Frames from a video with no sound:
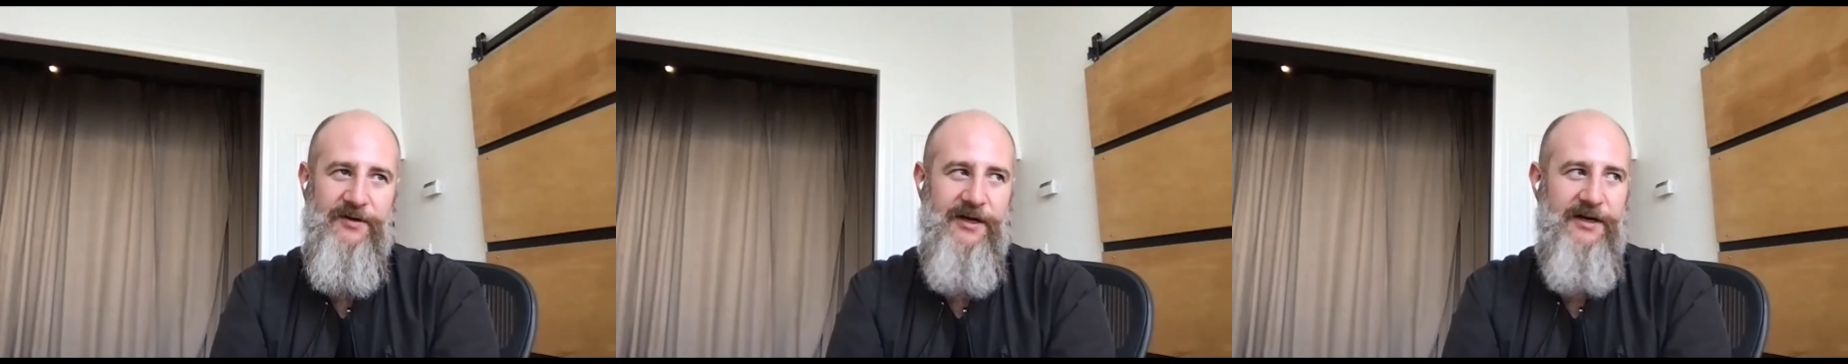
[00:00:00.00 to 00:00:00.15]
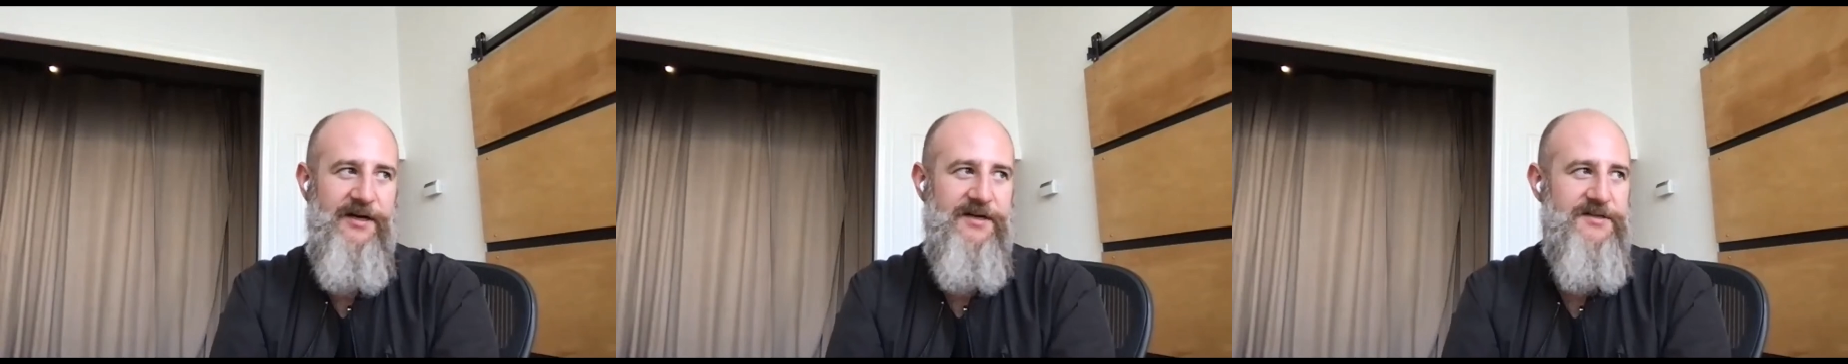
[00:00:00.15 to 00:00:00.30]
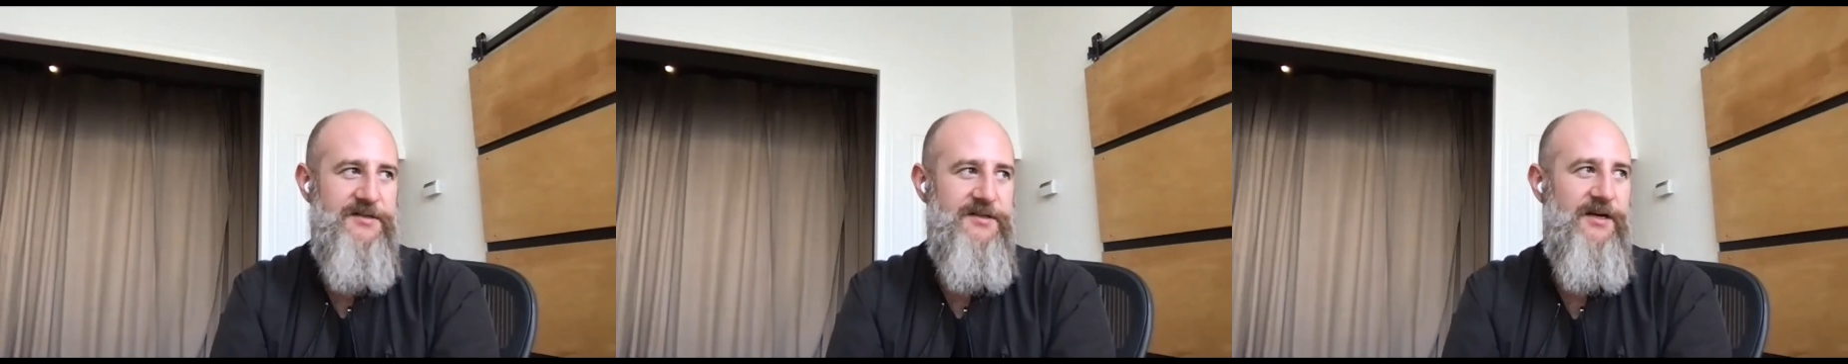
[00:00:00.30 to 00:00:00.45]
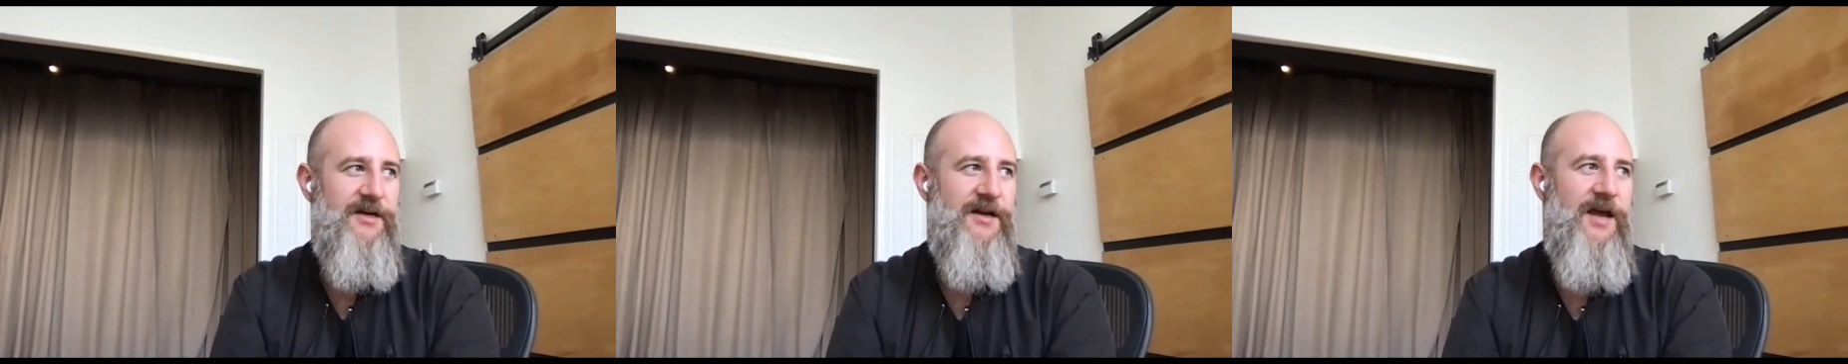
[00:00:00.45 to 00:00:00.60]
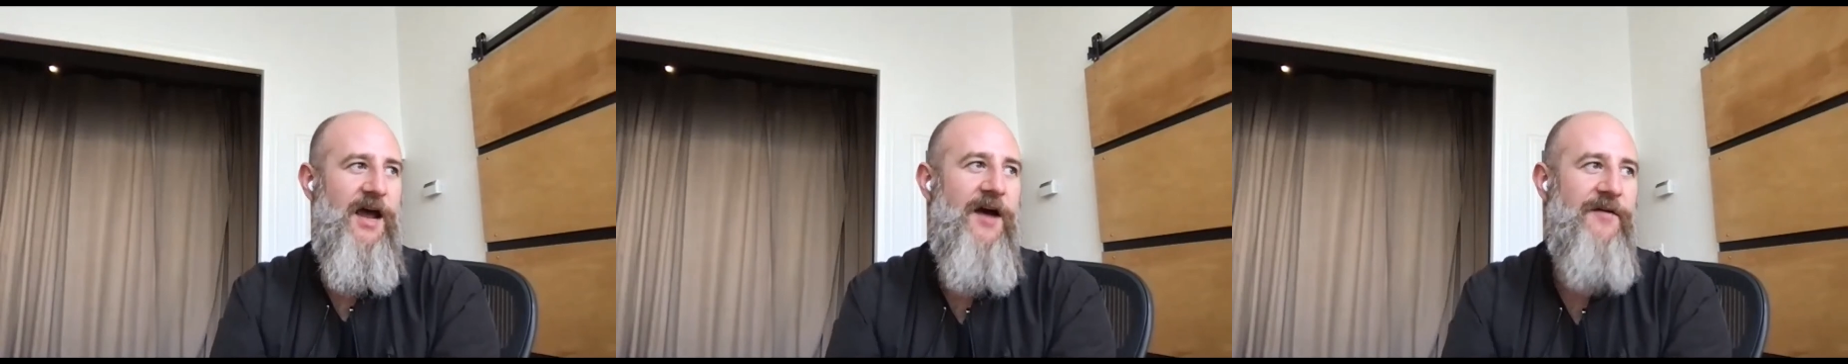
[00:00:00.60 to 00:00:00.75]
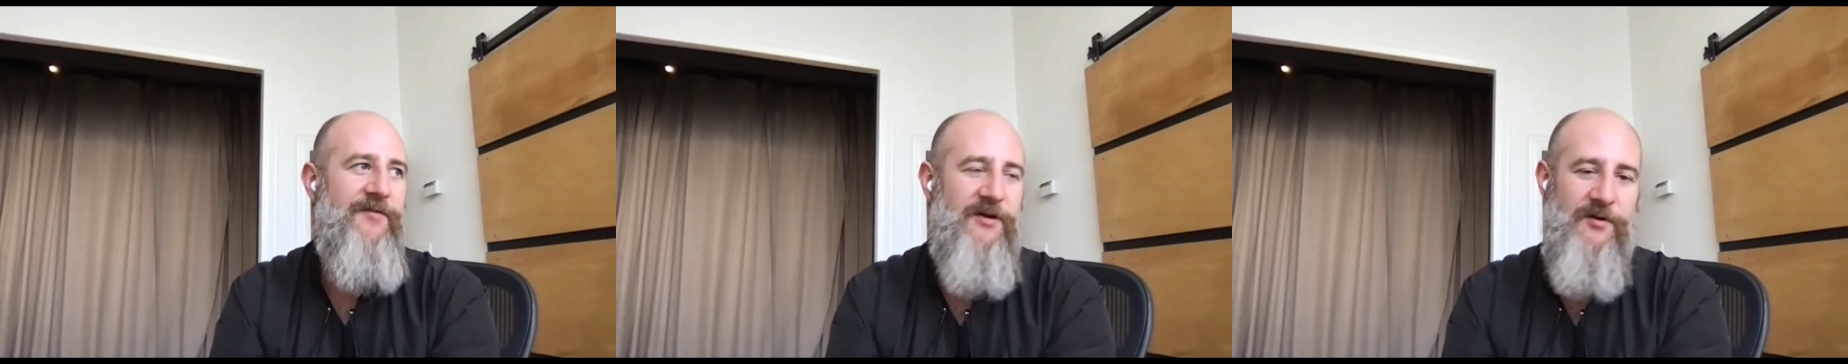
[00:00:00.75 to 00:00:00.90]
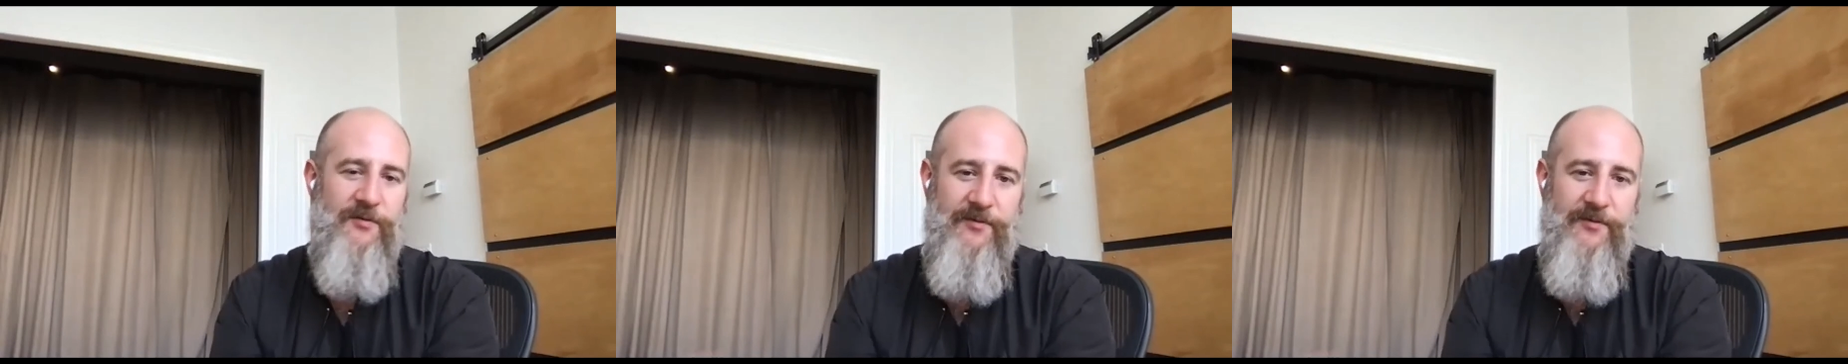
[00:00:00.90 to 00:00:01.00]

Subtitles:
like I said, having a